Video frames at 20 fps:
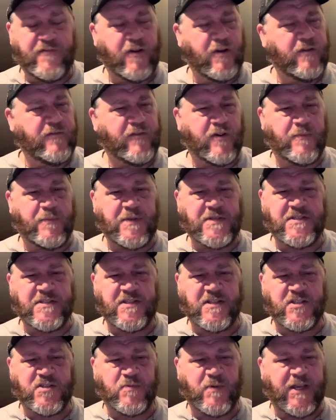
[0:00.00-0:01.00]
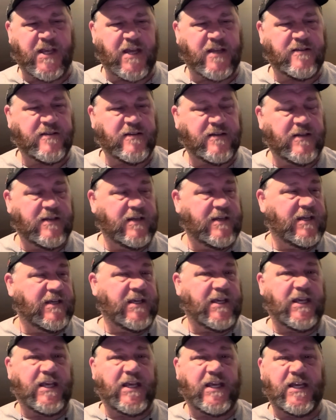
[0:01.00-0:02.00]
very busy this weekend.
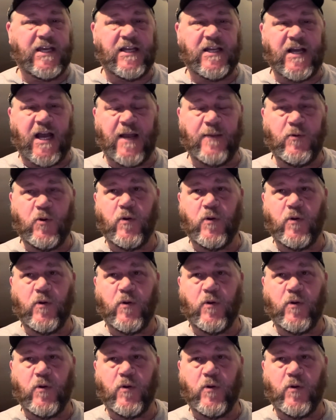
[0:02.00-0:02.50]
And I'm